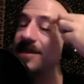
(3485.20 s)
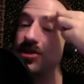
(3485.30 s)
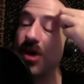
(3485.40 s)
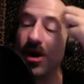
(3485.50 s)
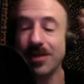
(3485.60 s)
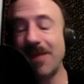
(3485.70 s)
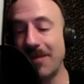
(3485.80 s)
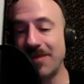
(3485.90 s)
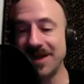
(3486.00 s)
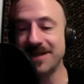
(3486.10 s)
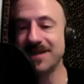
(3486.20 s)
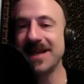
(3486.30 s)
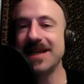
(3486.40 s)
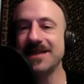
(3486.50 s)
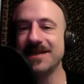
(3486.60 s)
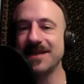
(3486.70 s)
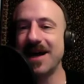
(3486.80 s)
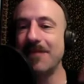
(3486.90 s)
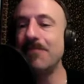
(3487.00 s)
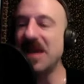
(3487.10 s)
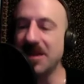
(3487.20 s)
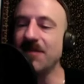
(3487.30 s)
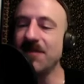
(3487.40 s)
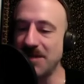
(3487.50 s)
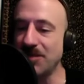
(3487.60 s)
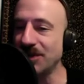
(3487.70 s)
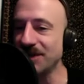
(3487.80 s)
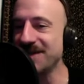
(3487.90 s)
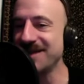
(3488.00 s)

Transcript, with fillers: Dark Muppets. It's yes. uh, Meet the Feebles.